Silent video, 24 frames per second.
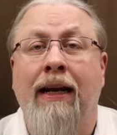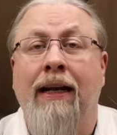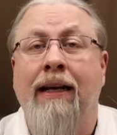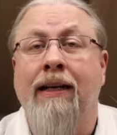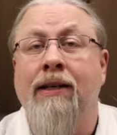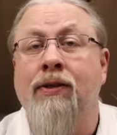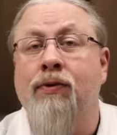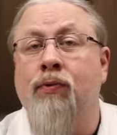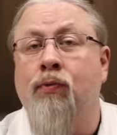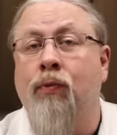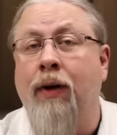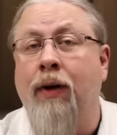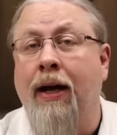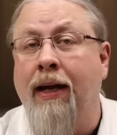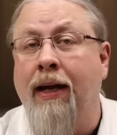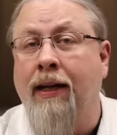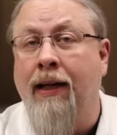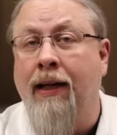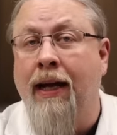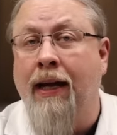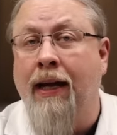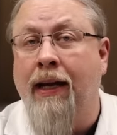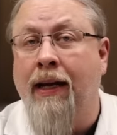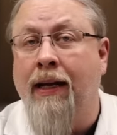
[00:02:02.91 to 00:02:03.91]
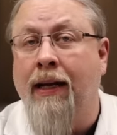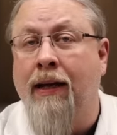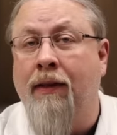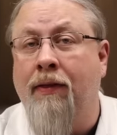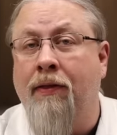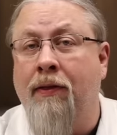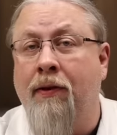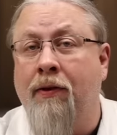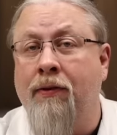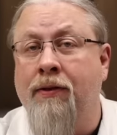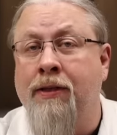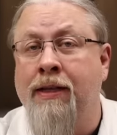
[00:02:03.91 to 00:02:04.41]
and it is regulated at
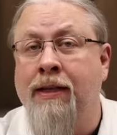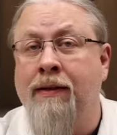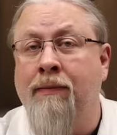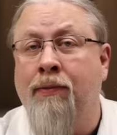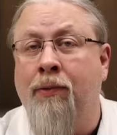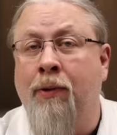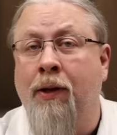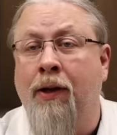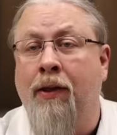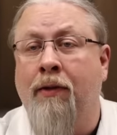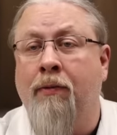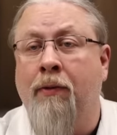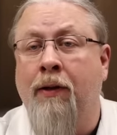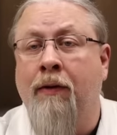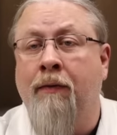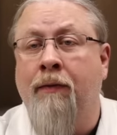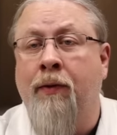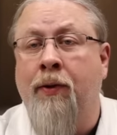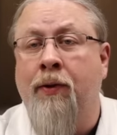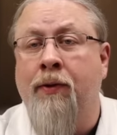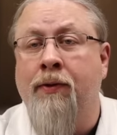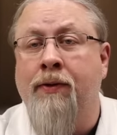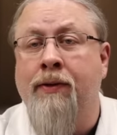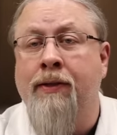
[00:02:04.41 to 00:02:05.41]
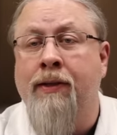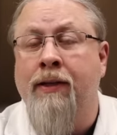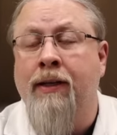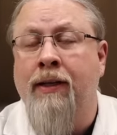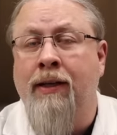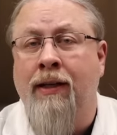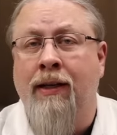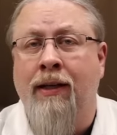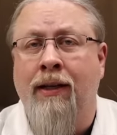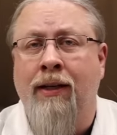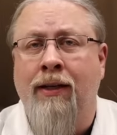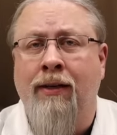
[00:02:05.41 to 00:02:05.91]
13.3 volts,
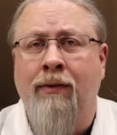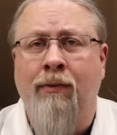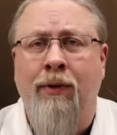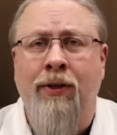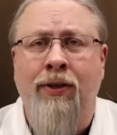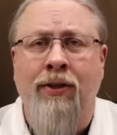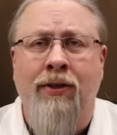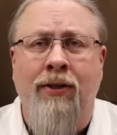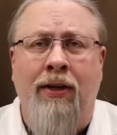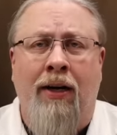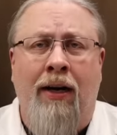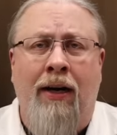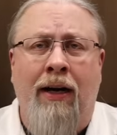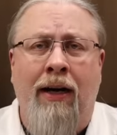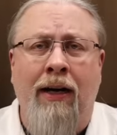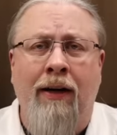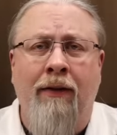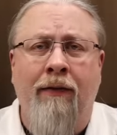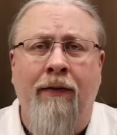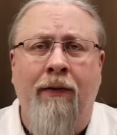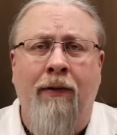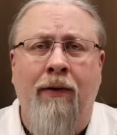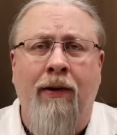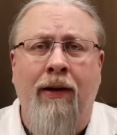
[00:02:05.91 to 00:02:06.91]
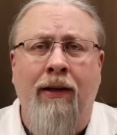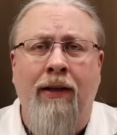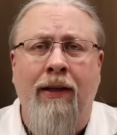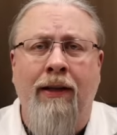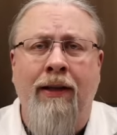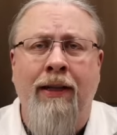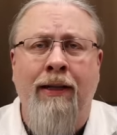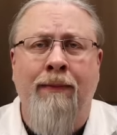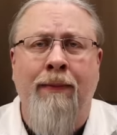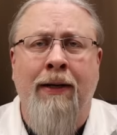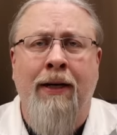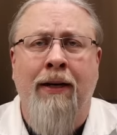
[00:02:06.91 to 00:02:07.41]
which is odd for a
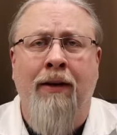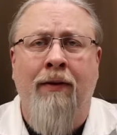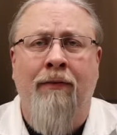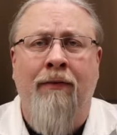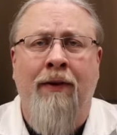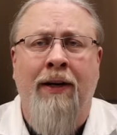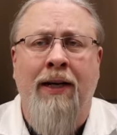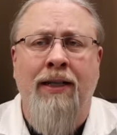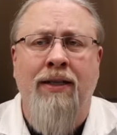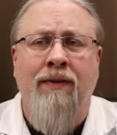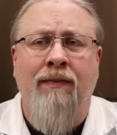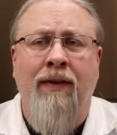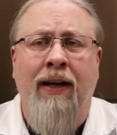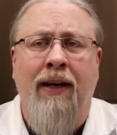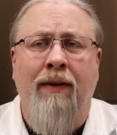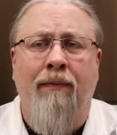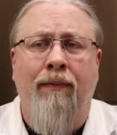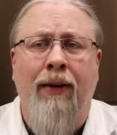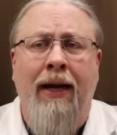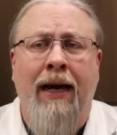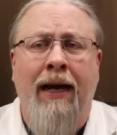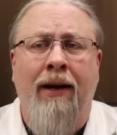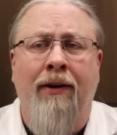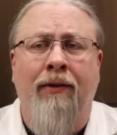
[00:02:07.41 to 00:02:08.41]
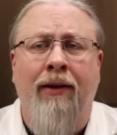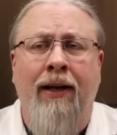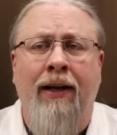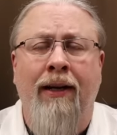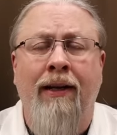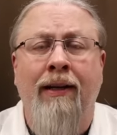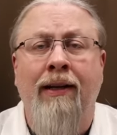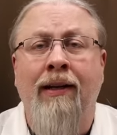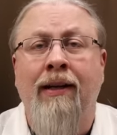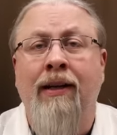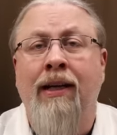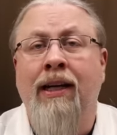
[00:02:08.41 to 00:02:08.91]
lithium iron phosphate
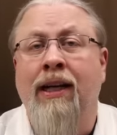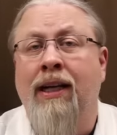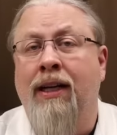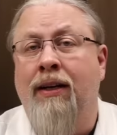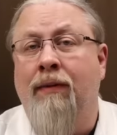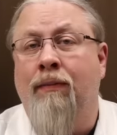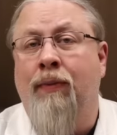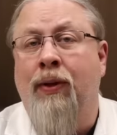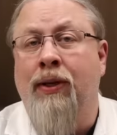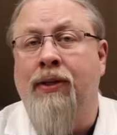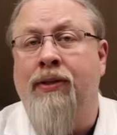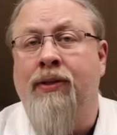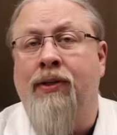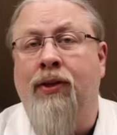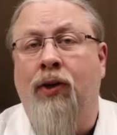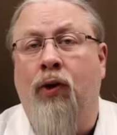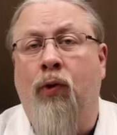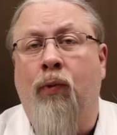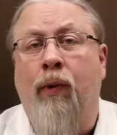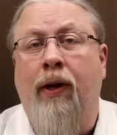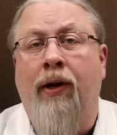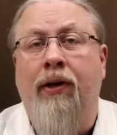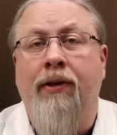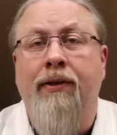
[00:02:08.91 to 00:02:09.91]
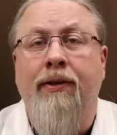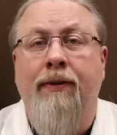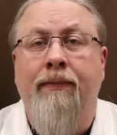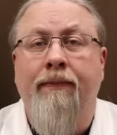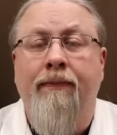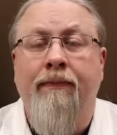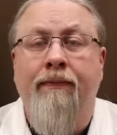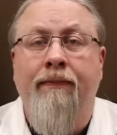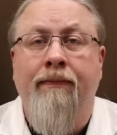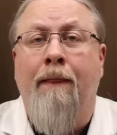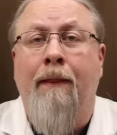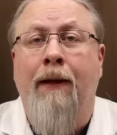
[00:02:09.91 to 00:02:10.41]
battery, but still welcome.